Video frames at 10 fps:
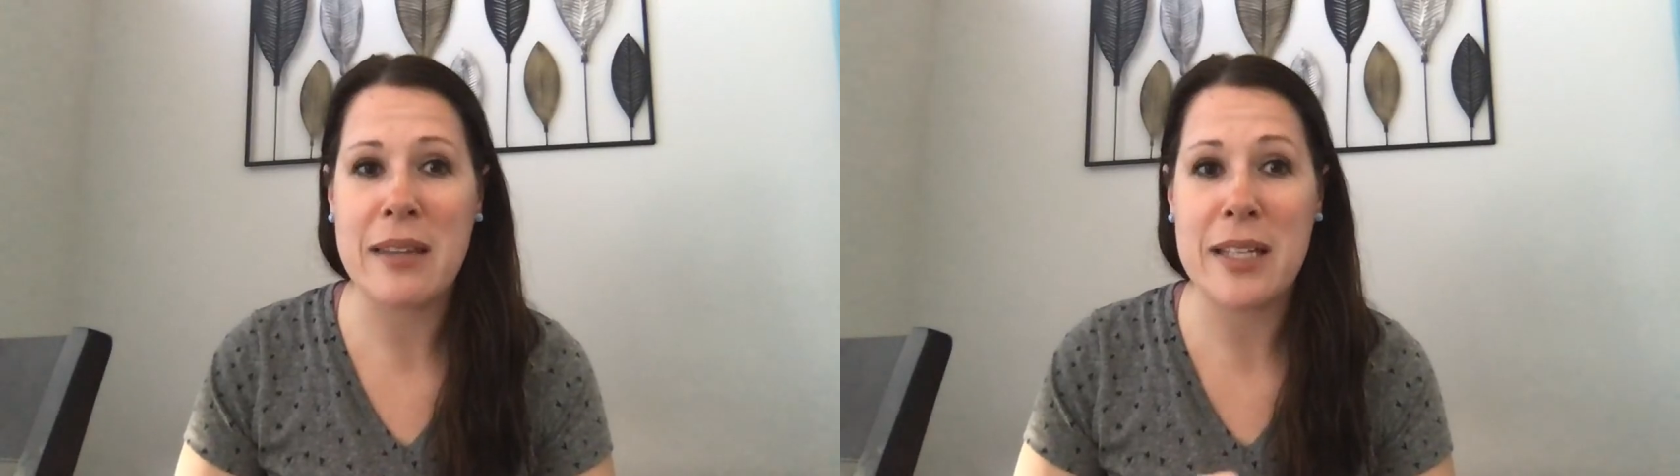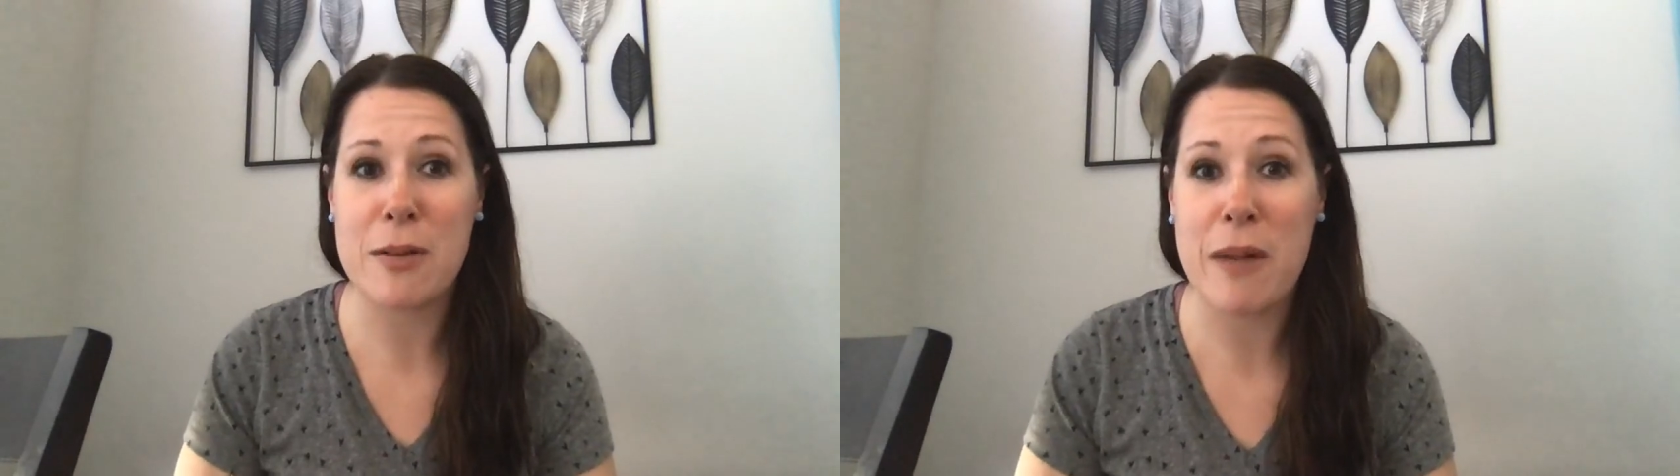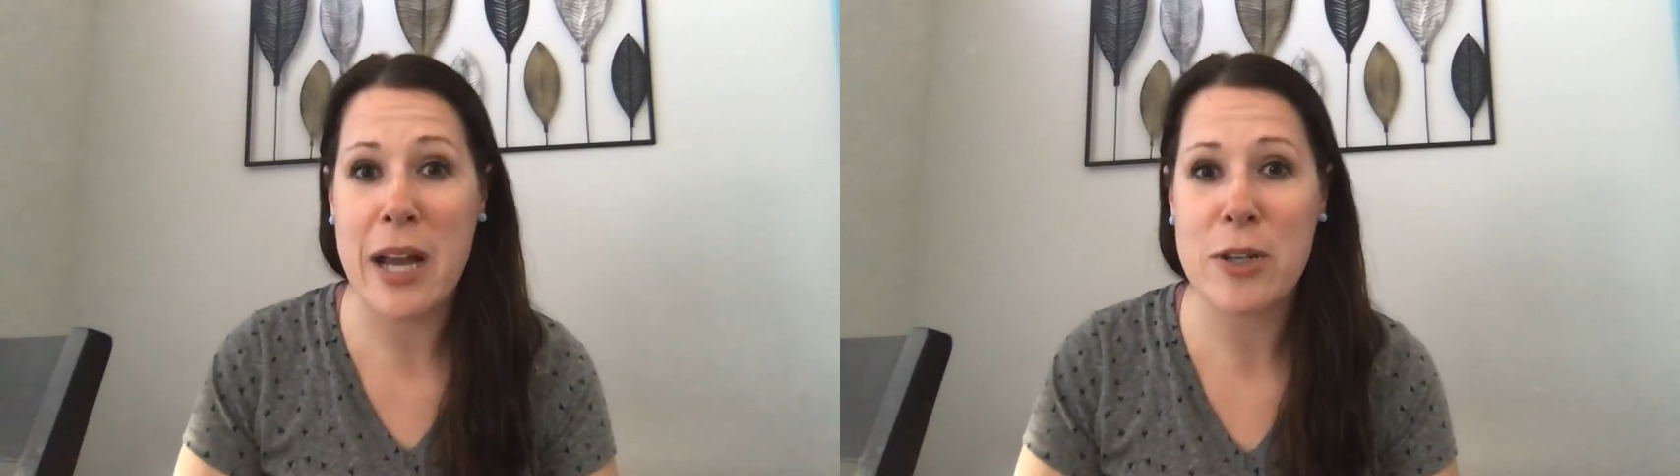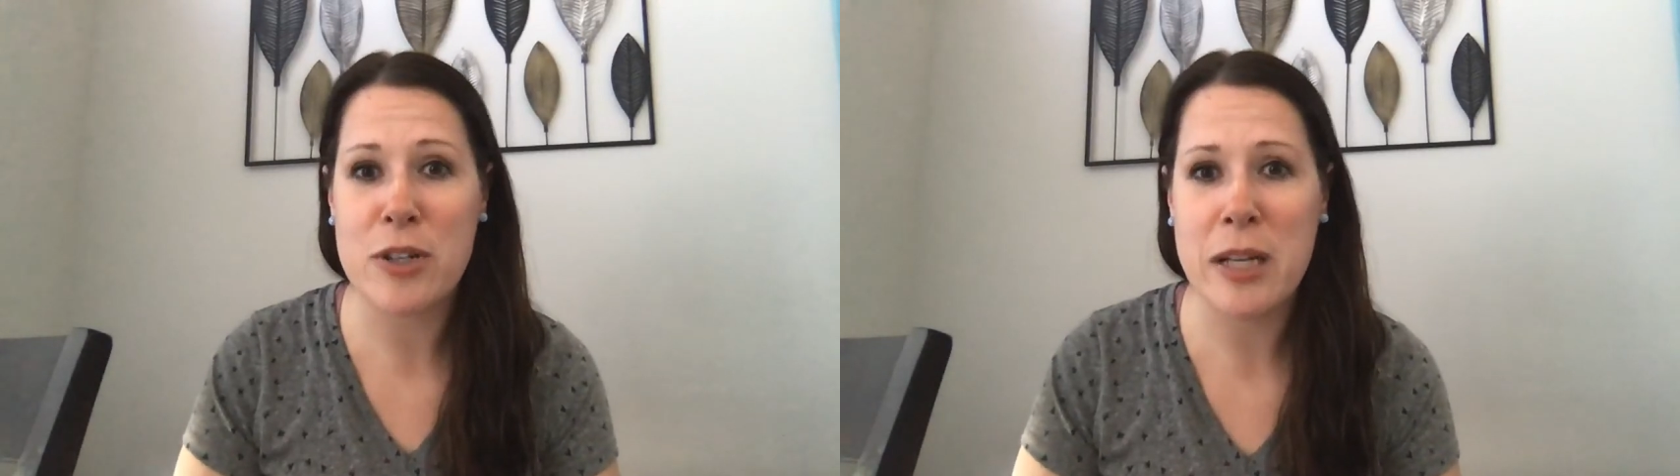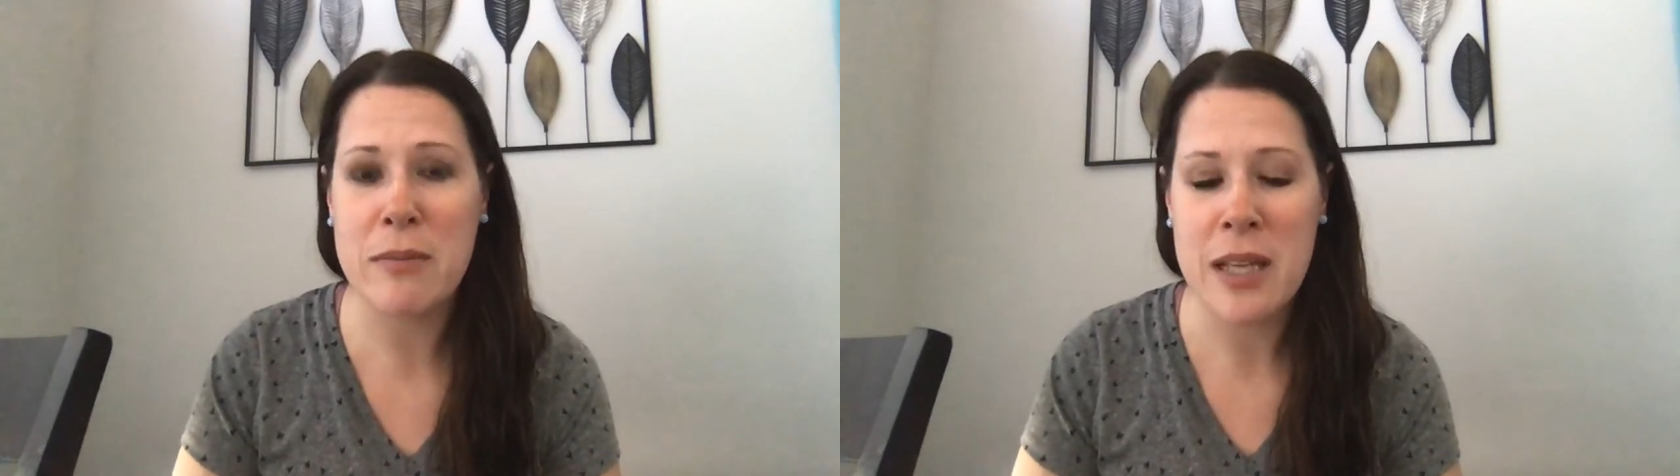These are my
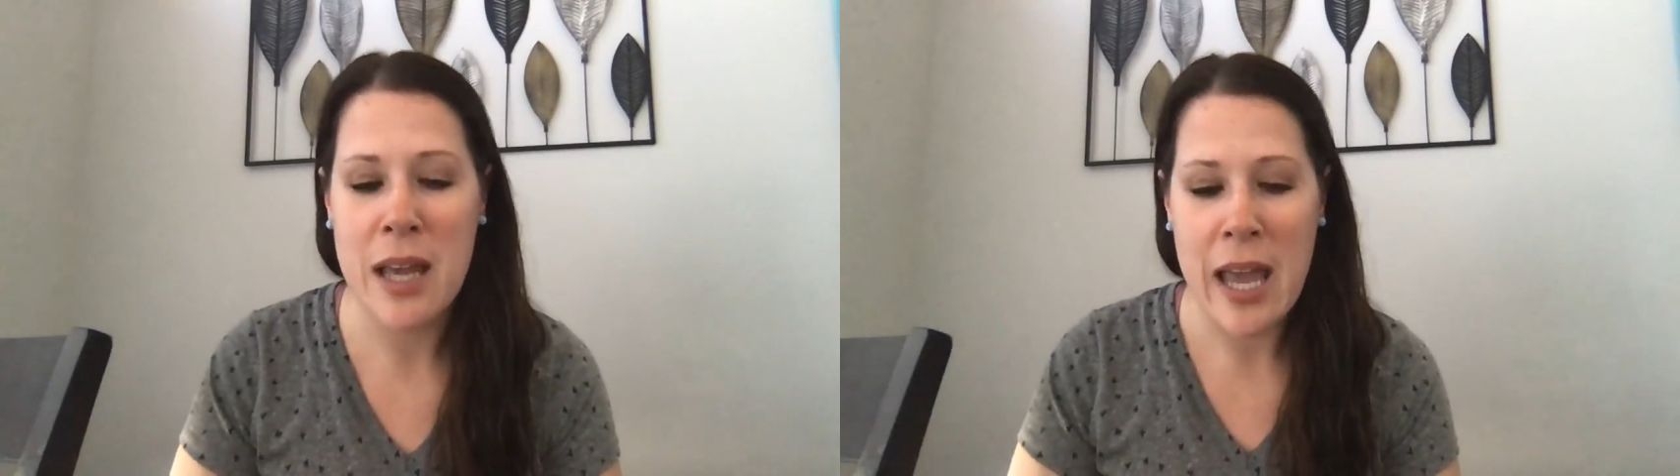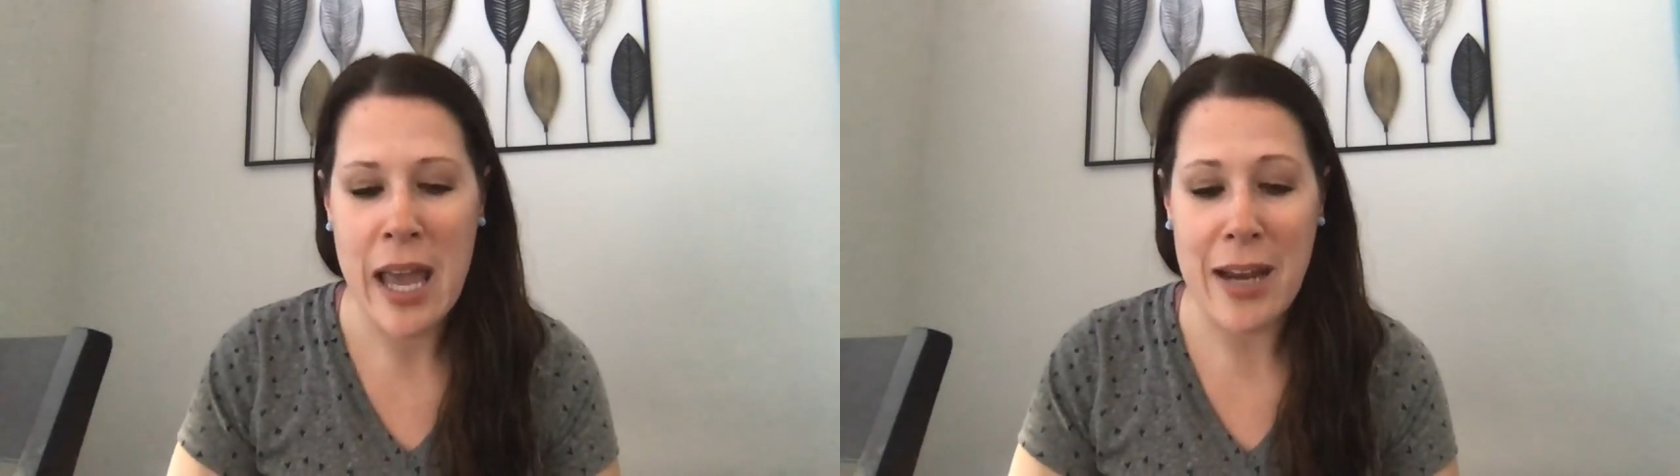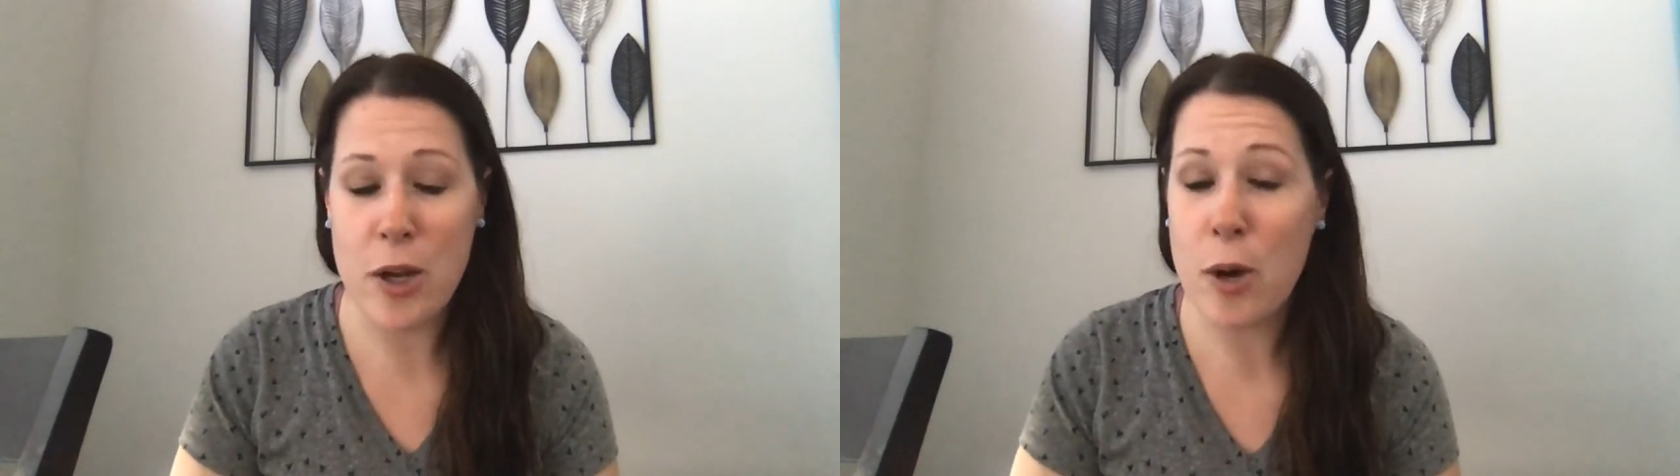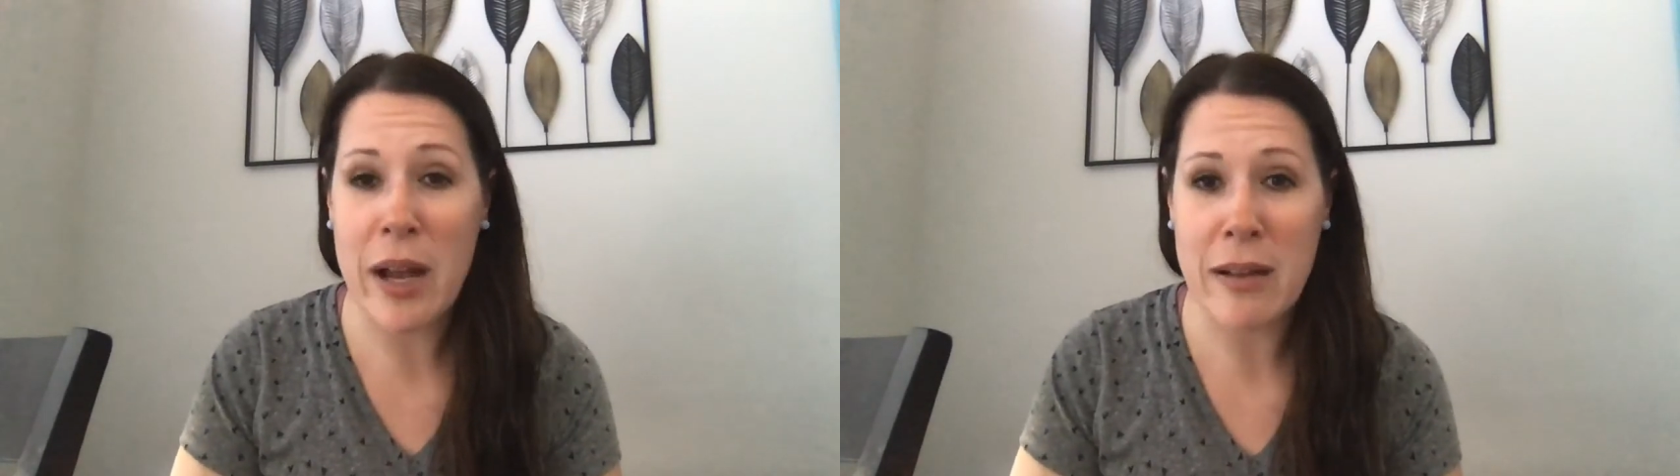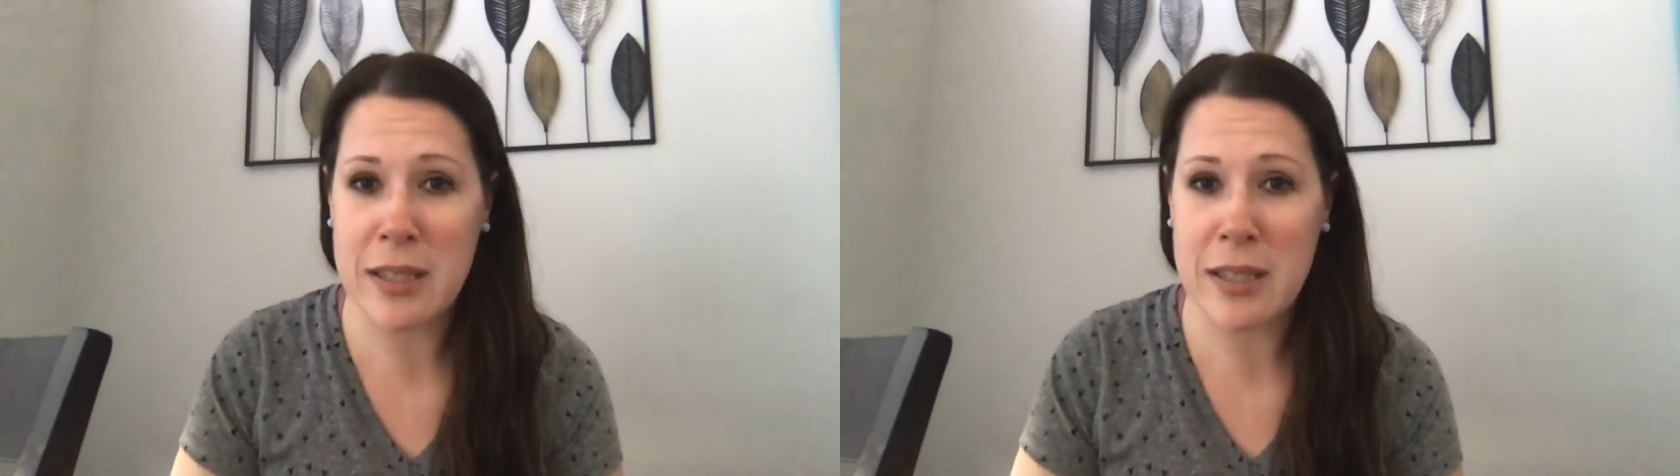dreams and no one else